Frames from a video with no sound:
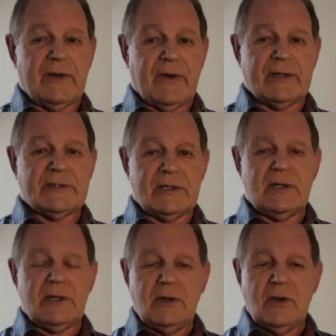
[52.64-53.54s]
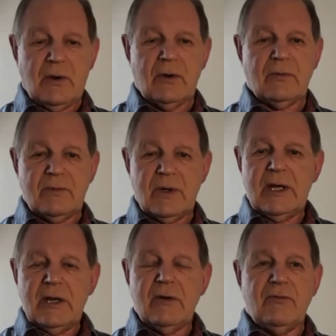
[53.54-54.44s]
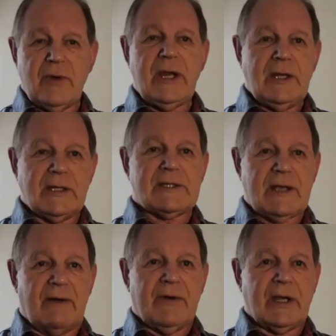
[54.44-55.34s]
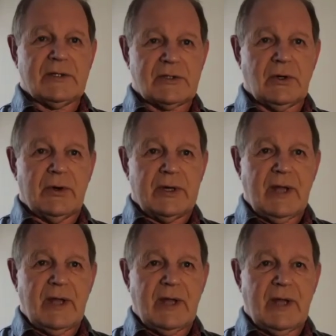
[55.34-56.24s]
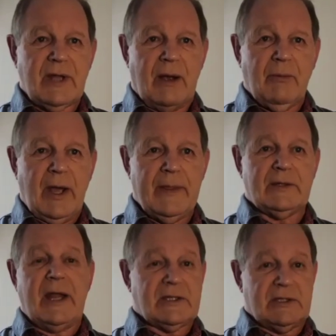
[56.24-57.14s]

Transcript: that you're rediscovering the stories. And that's to me